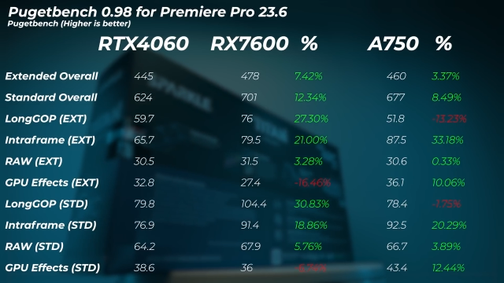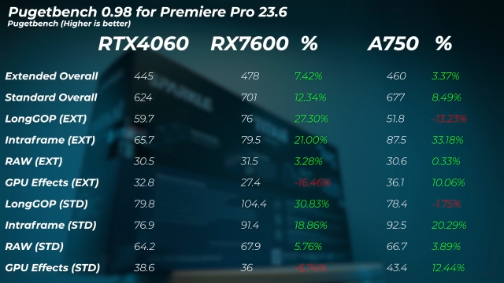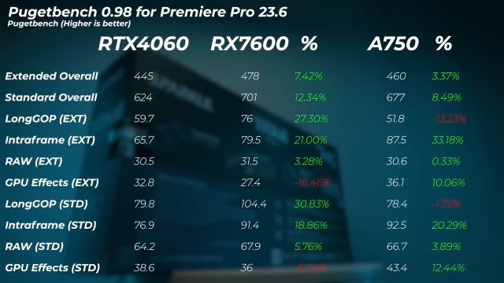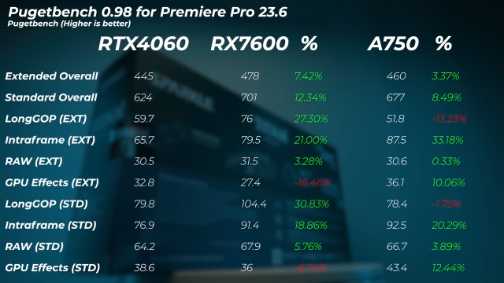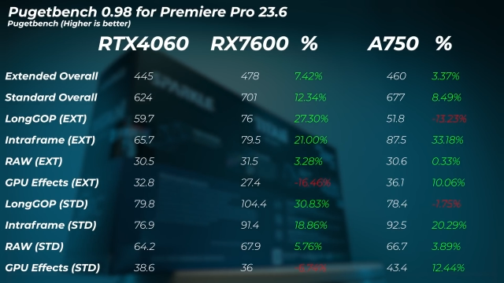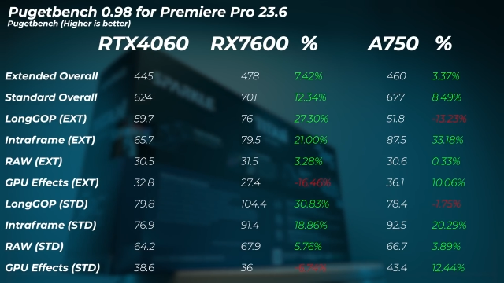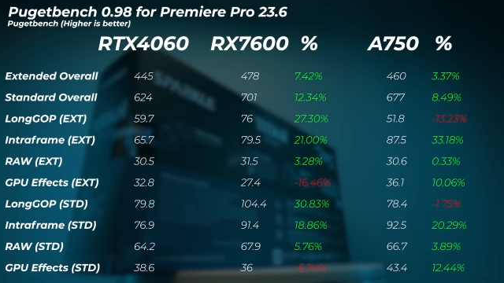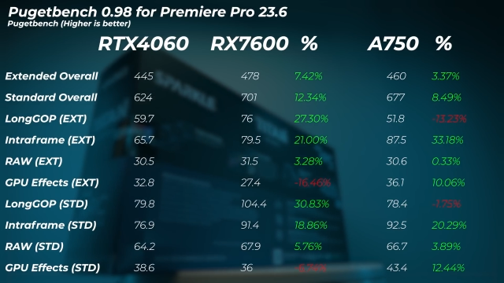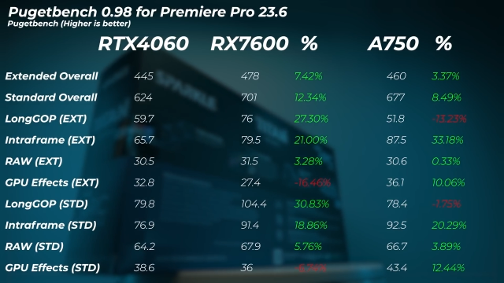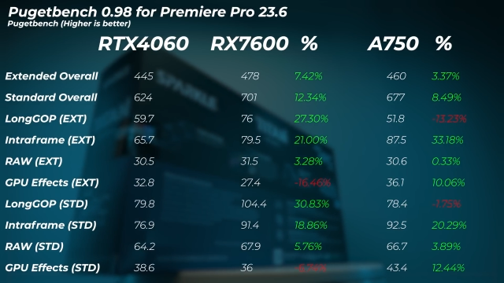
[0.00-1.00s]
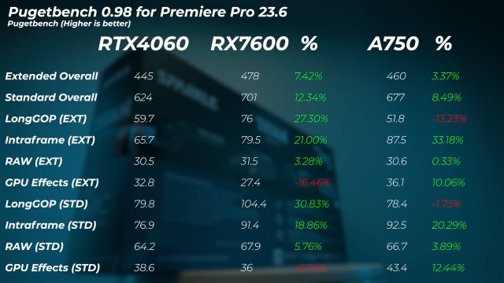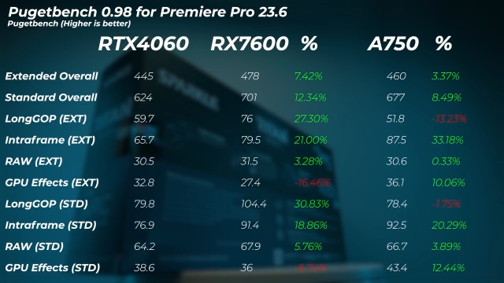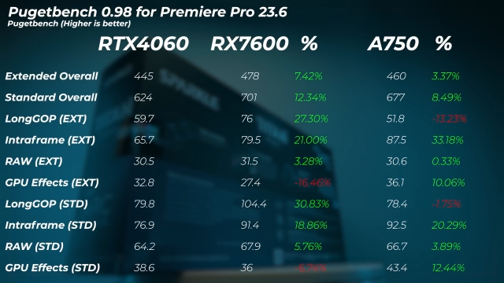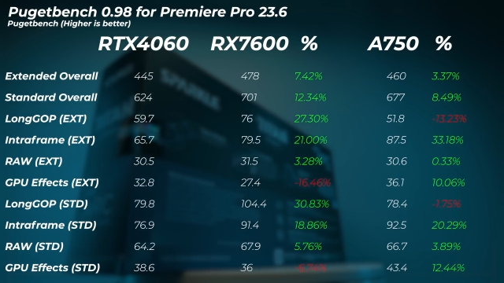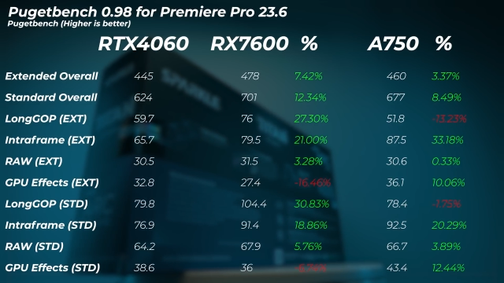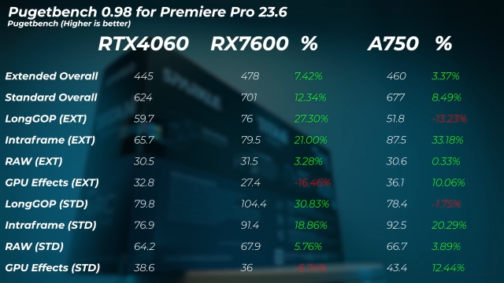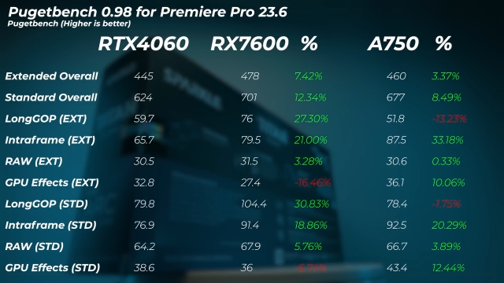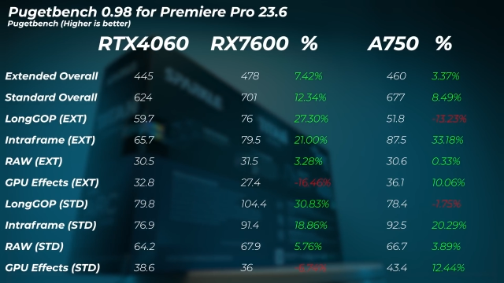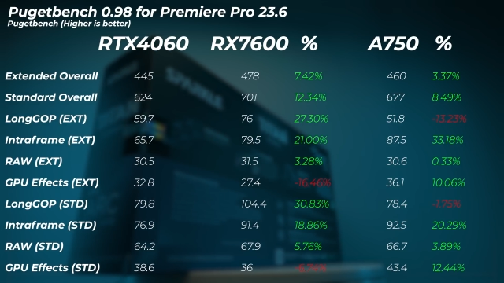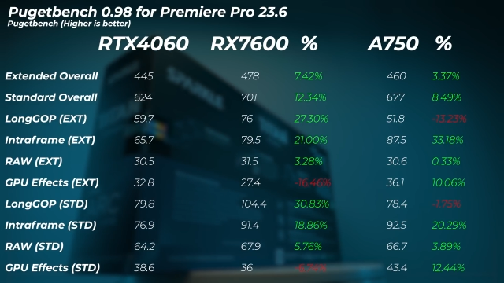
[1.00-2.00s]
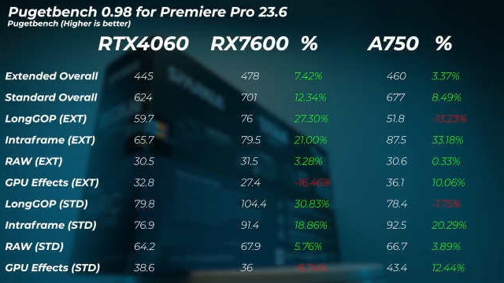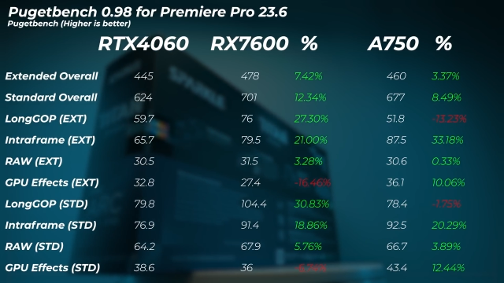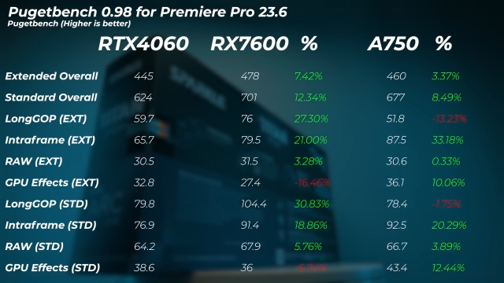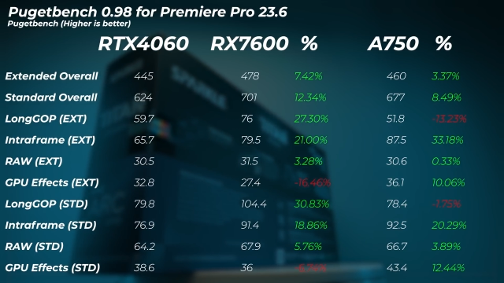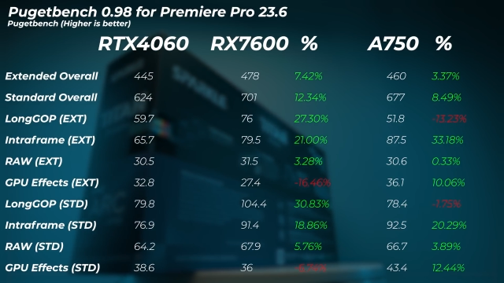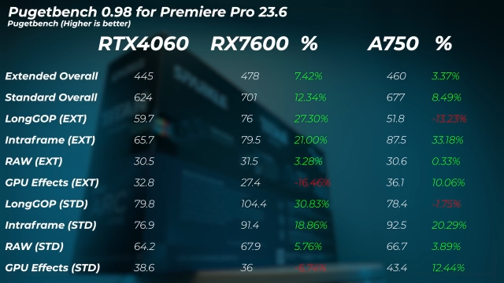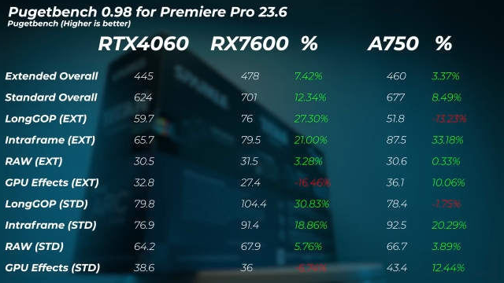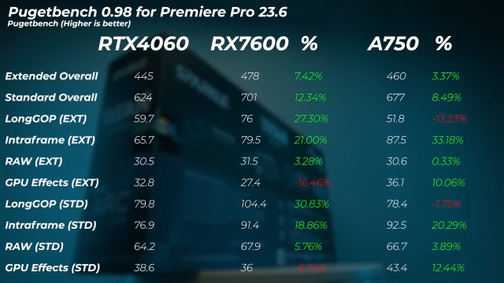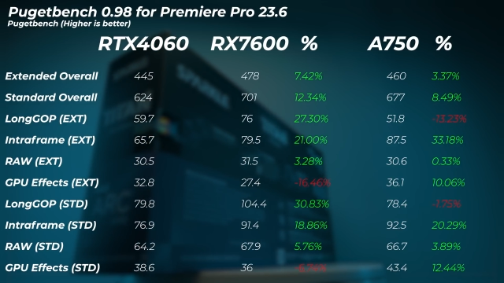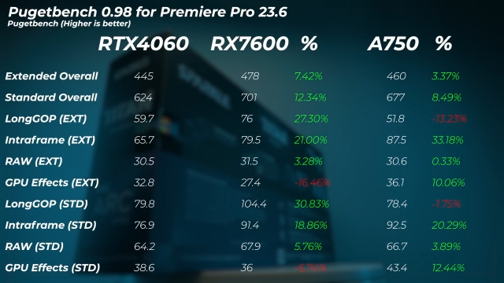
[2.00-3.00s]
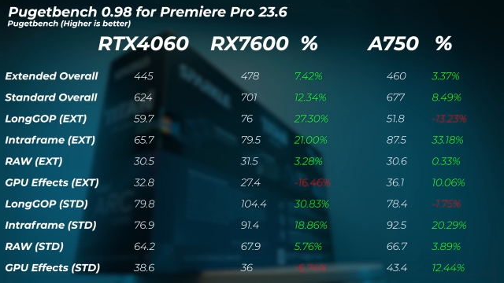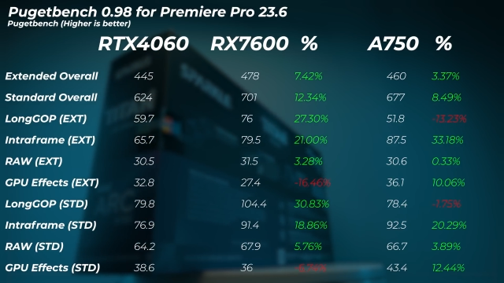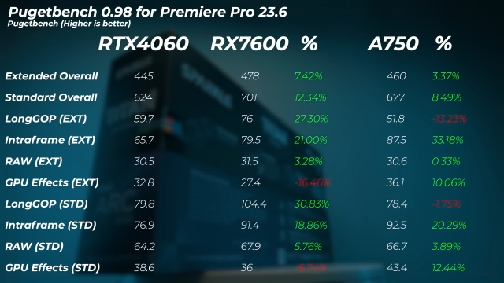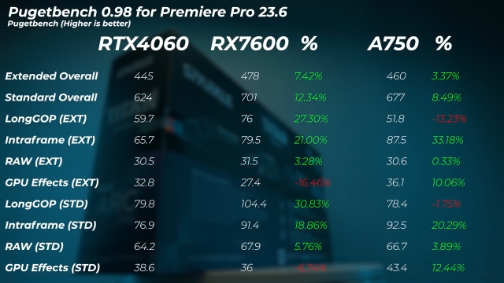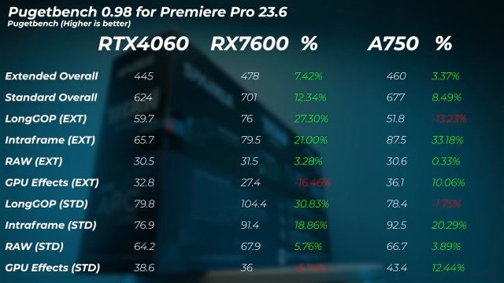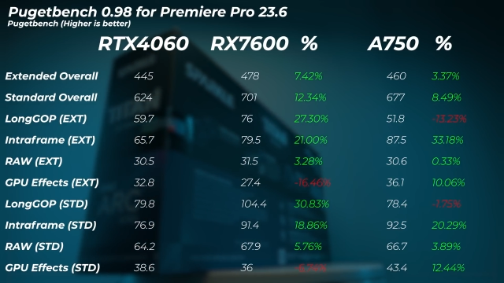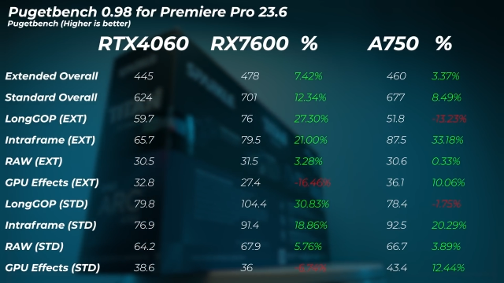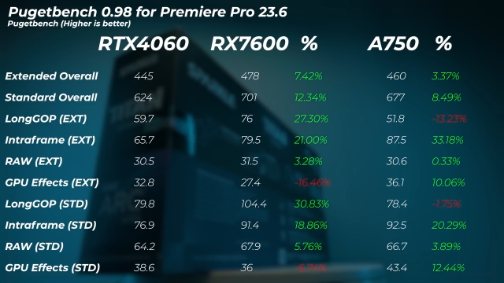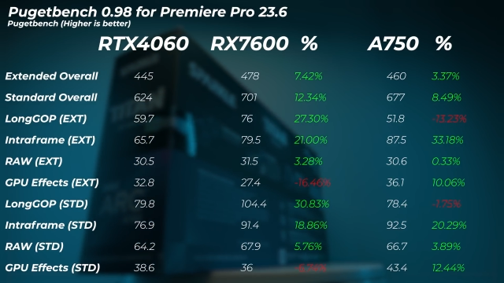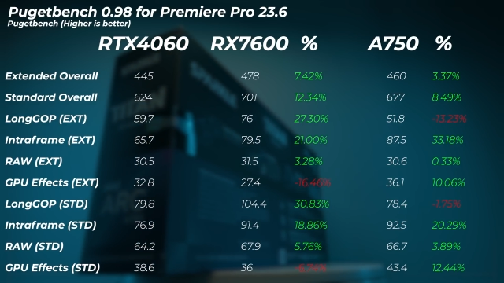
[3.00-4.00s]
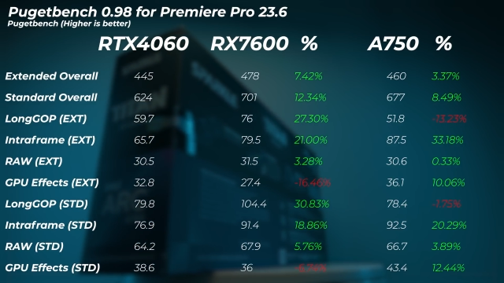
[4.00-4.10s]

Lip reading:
No face is visible, so there are no lips to read.